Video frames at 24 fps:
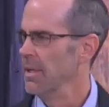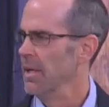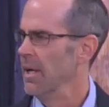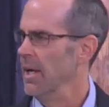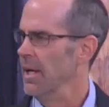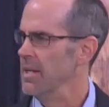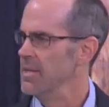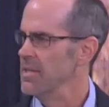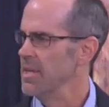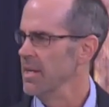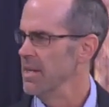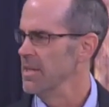
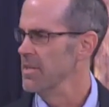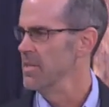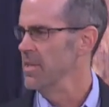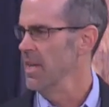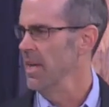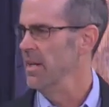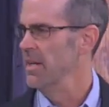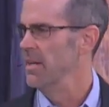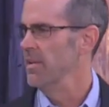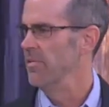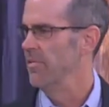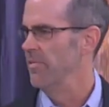and he's going to
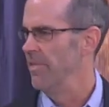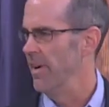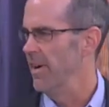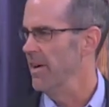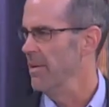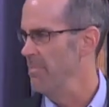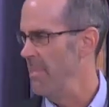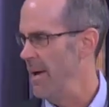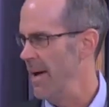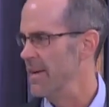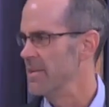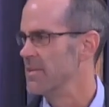send his very
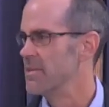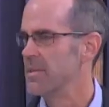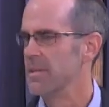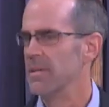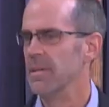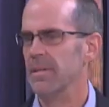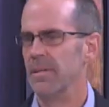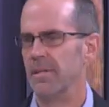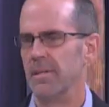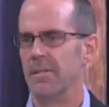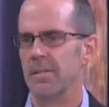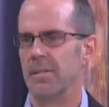best
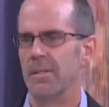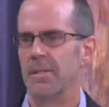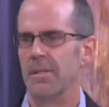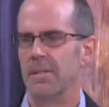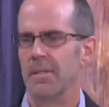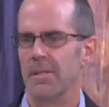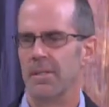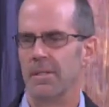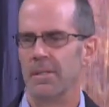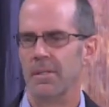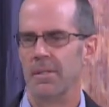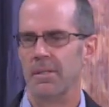
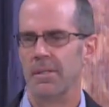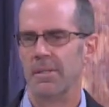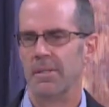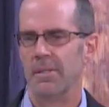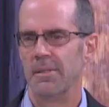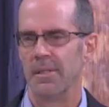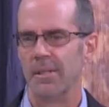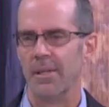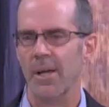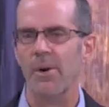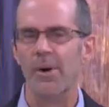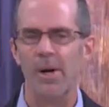
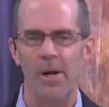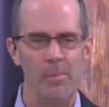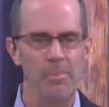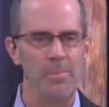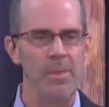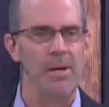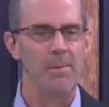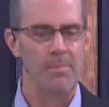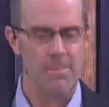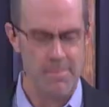to go help them.